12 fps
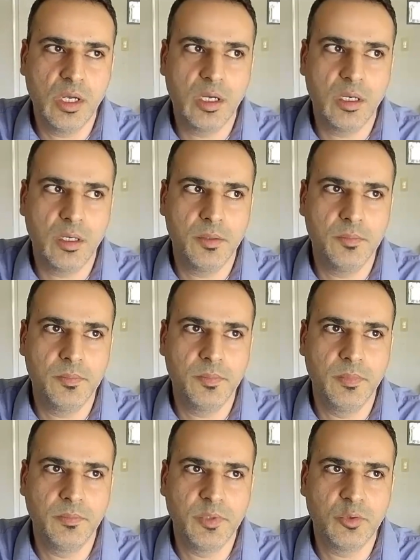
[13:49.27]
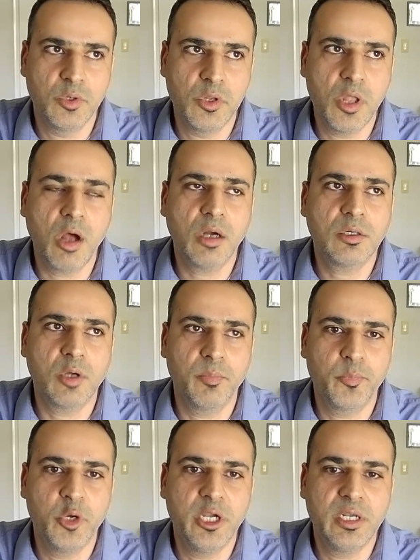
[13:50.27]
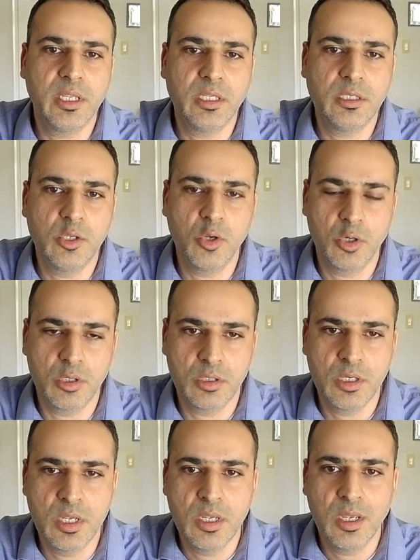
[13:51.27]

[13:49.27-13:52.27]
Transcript: not operating your